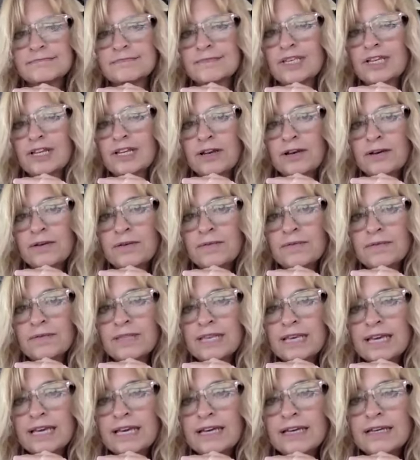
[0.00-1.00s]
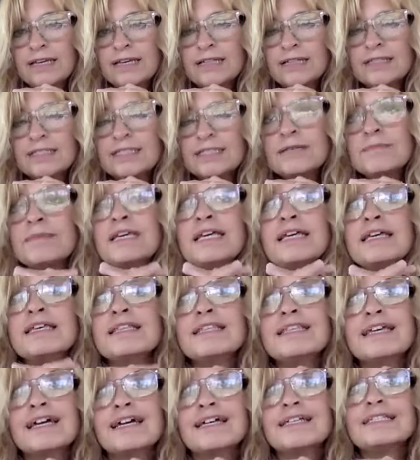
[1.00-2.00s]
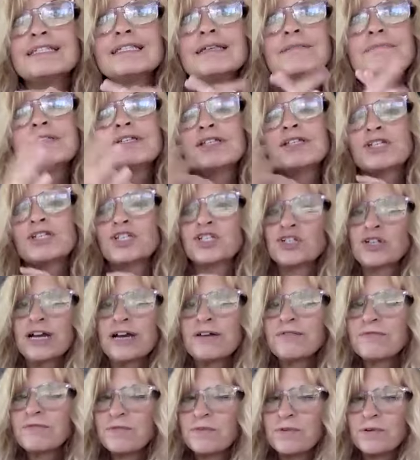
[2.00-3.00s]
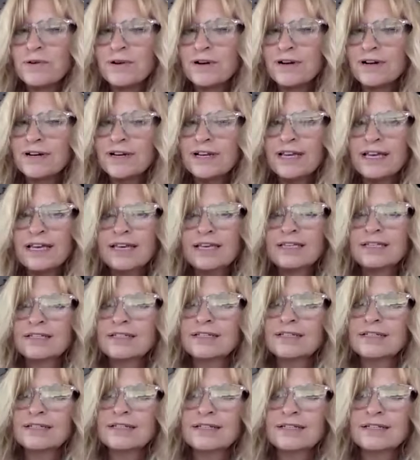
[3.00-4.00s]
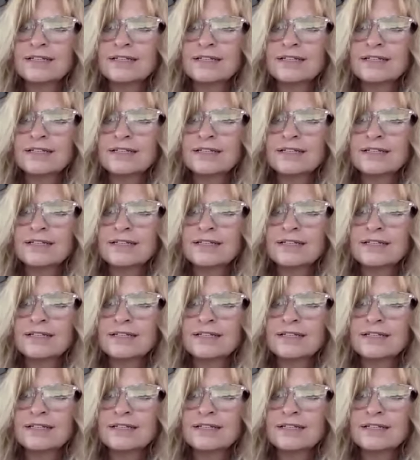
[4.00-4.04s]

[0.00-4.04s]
you know, they, to me, that's something to strive for. And mm-hmm